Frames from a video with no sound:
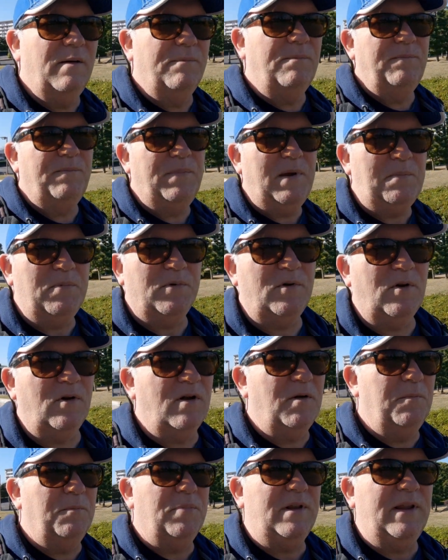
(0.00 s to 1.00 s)
people don't
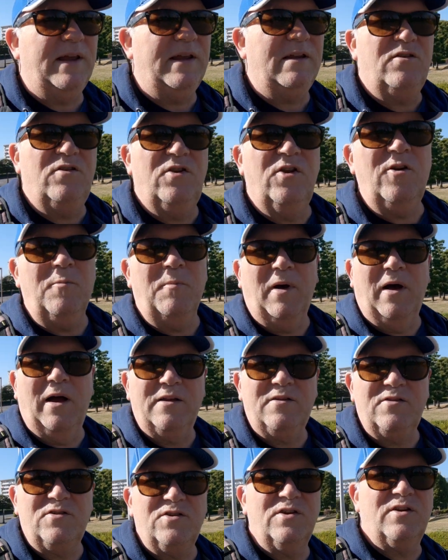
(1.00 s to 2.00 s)
complain too
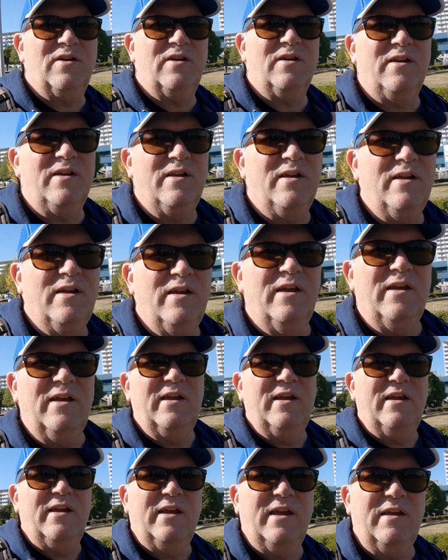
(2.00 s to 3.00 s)
much
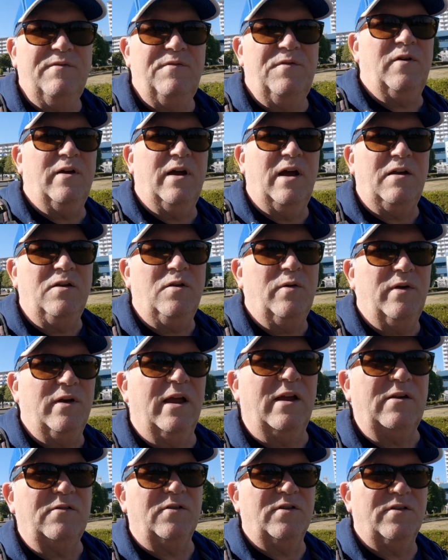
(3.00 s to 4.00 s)
if you're out doing
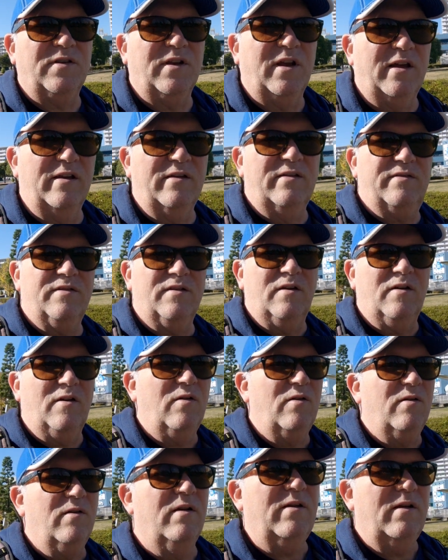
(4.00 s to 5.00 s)
exercise.
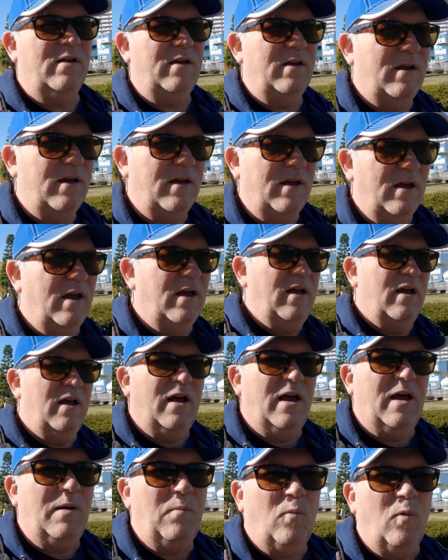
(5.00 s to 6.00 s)
So
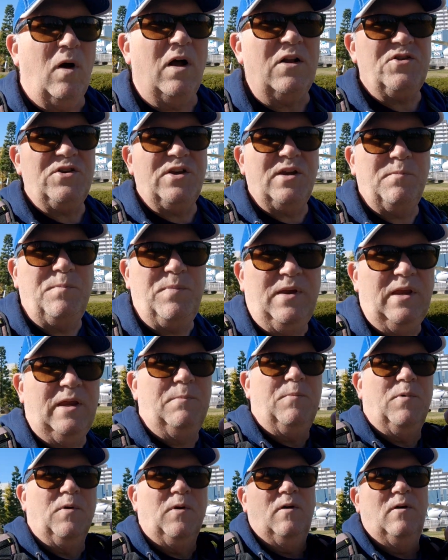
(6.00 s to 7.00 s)
I'm watching
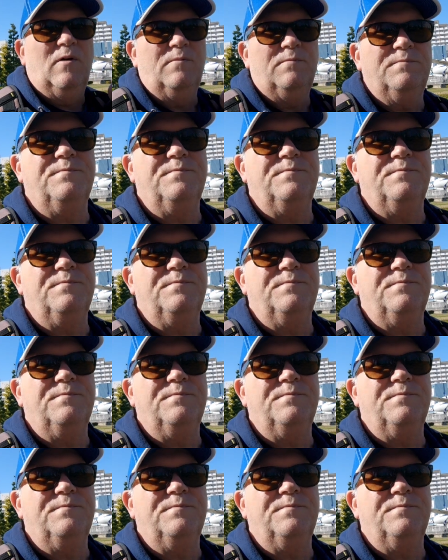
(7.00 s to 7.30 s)
people